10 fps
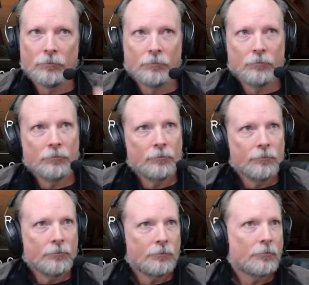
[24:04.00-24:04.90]

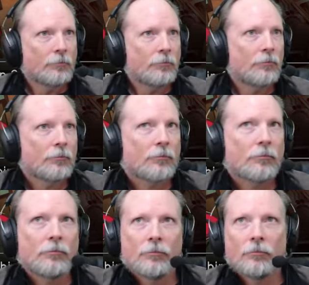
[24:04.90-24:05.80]

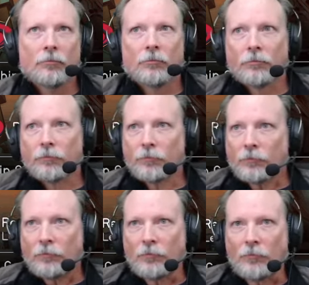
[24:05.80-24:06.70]

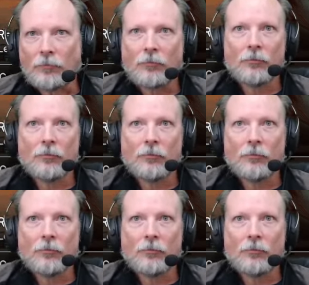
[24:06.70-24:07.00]
[no speech]